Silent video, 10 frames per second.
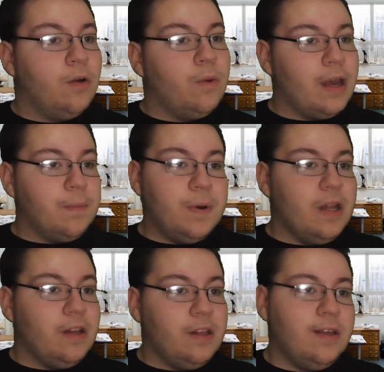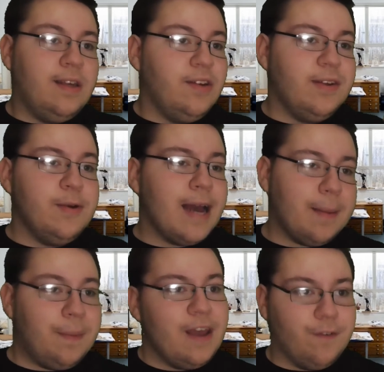Wait, but you
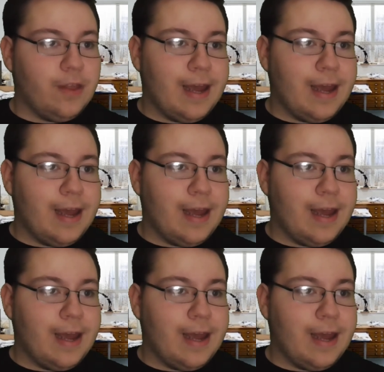gotta pay for